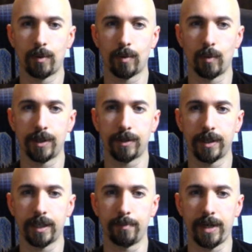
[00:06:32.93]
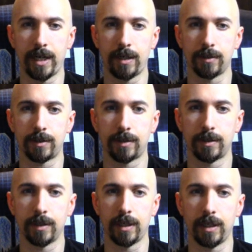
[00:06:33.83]
were wondering about
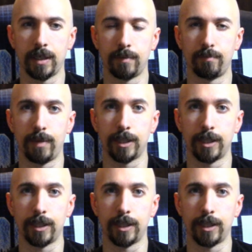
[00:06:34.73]
my